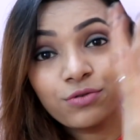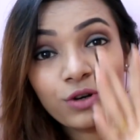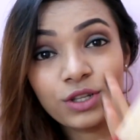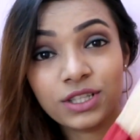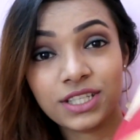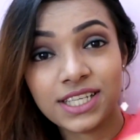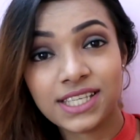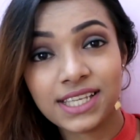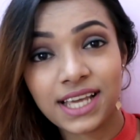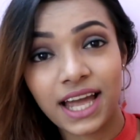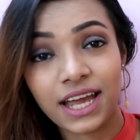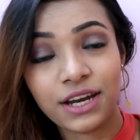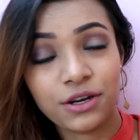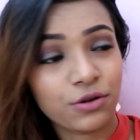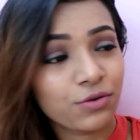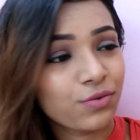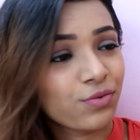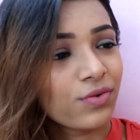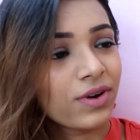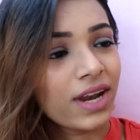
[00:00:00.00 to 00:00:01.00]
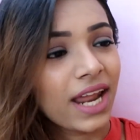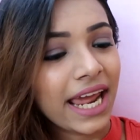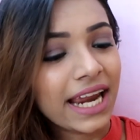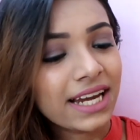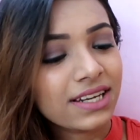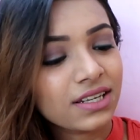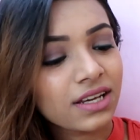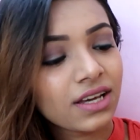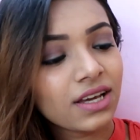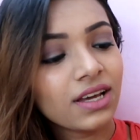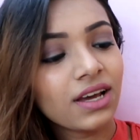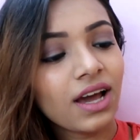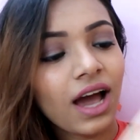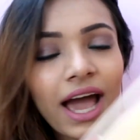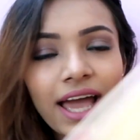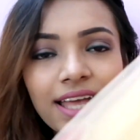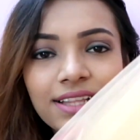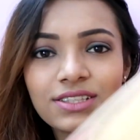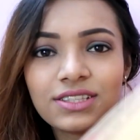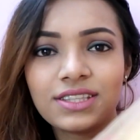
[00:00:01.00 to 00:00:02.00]
for this kind of net.
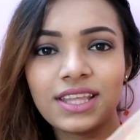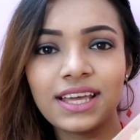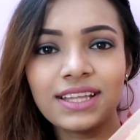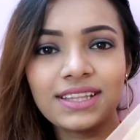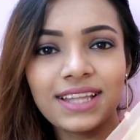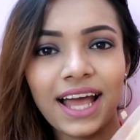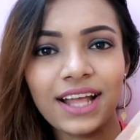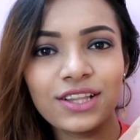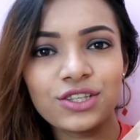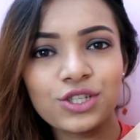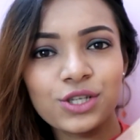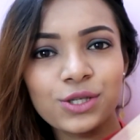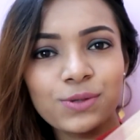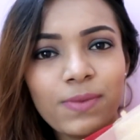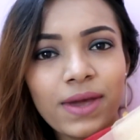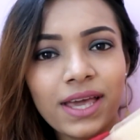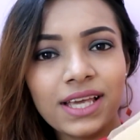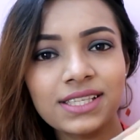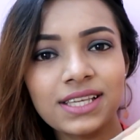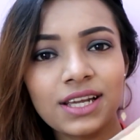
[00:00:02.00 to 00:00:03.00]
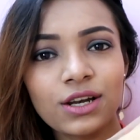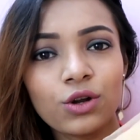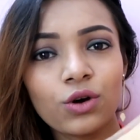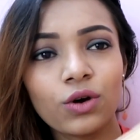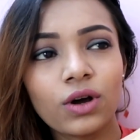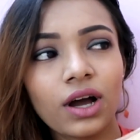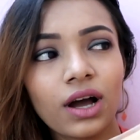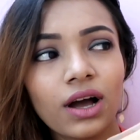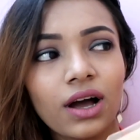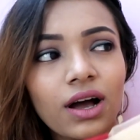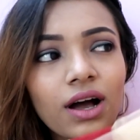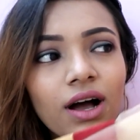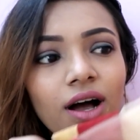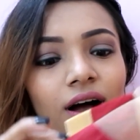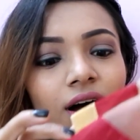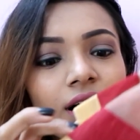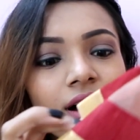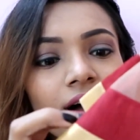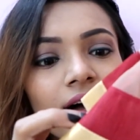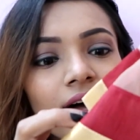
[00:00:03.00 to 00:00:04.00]
I think that just makes it look
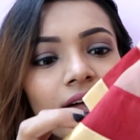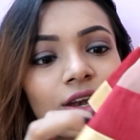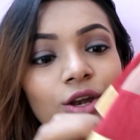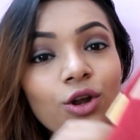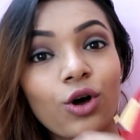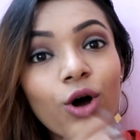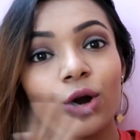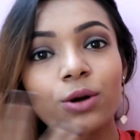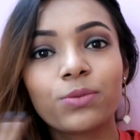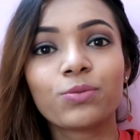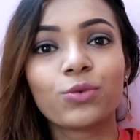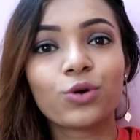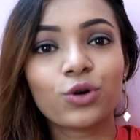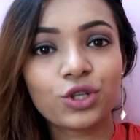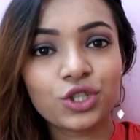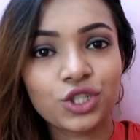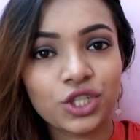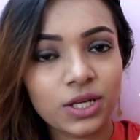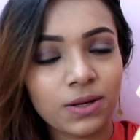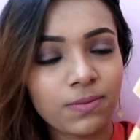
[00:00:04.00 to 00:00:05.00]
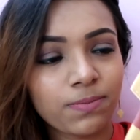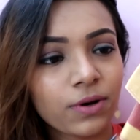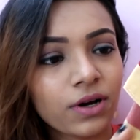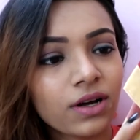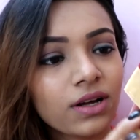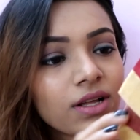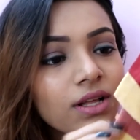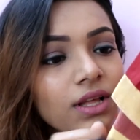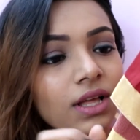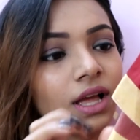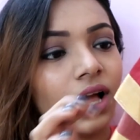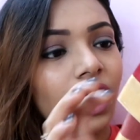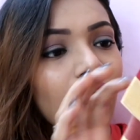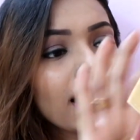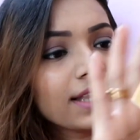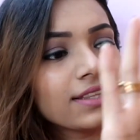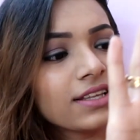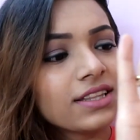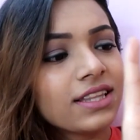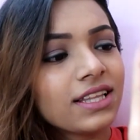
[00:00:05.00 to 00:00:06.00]
a lot more cheaper.
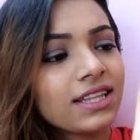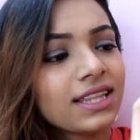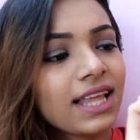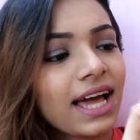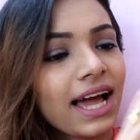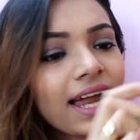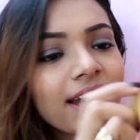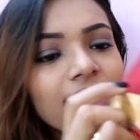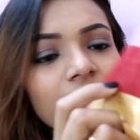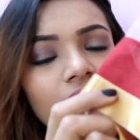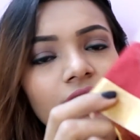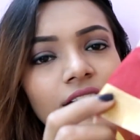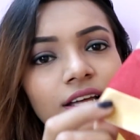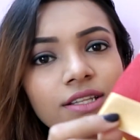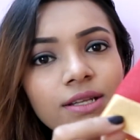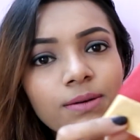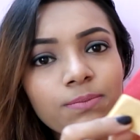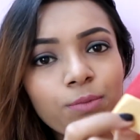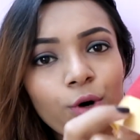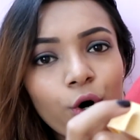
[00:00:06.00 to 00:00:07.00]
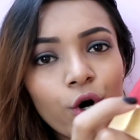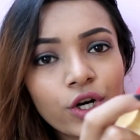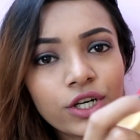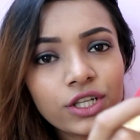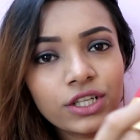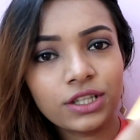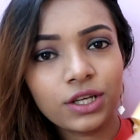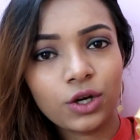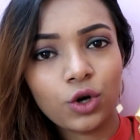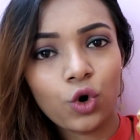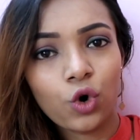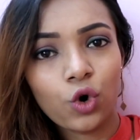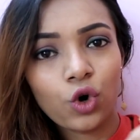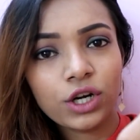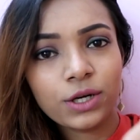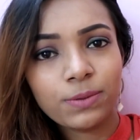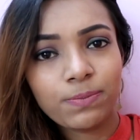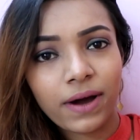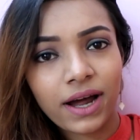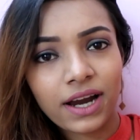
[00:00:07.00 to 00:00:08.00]
Other than that, the border, the
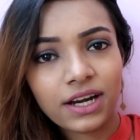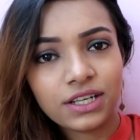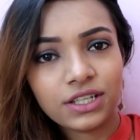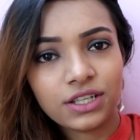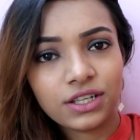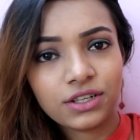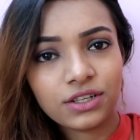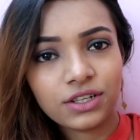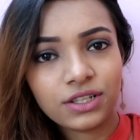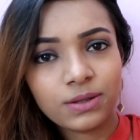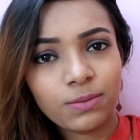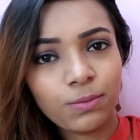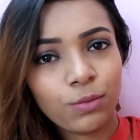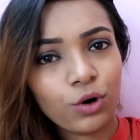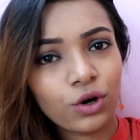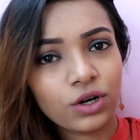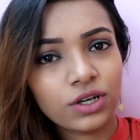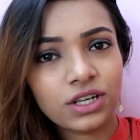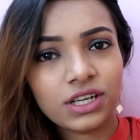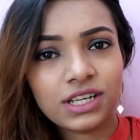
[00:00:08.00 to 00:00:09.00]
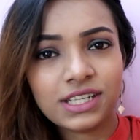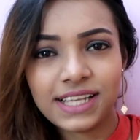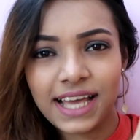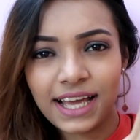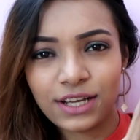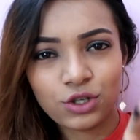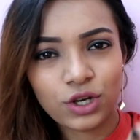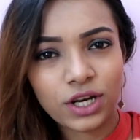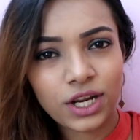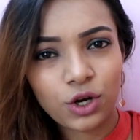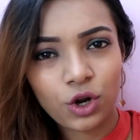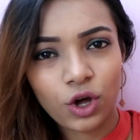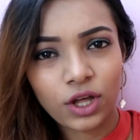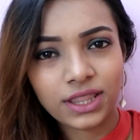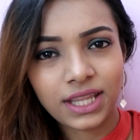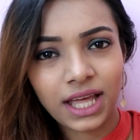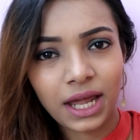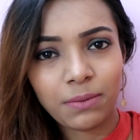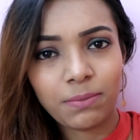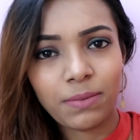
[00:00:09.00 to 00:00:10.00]
gold part here in the border is actually
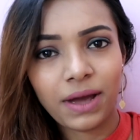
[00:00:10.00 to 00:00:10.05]
not that